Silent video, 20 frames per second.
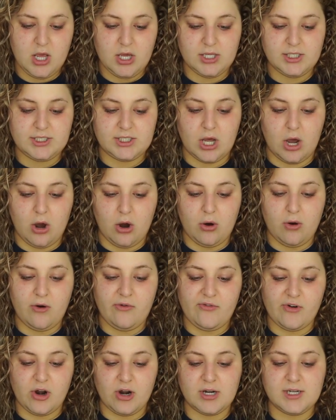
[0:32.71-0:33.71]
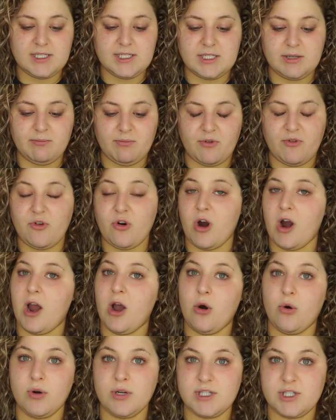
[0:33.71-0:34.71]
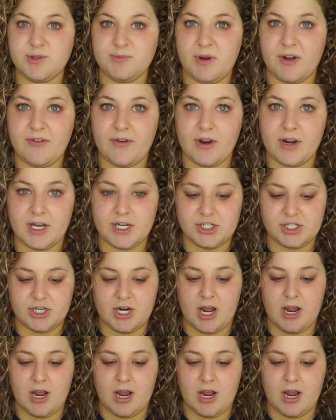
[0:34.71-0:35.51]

So first, before I always do my foundation,